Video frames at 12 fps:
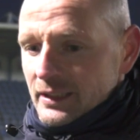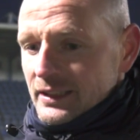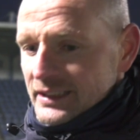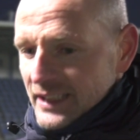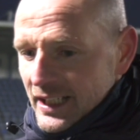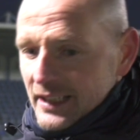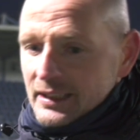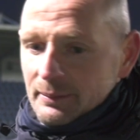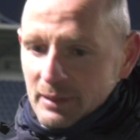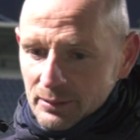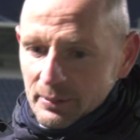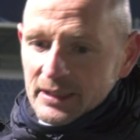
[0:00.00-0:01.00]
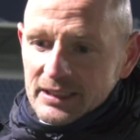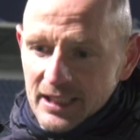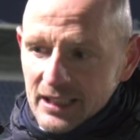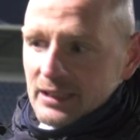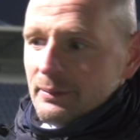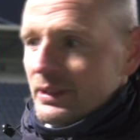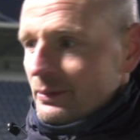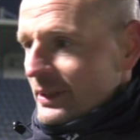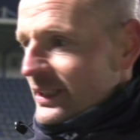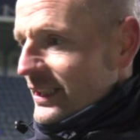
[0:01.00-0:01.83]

Saturday midweek,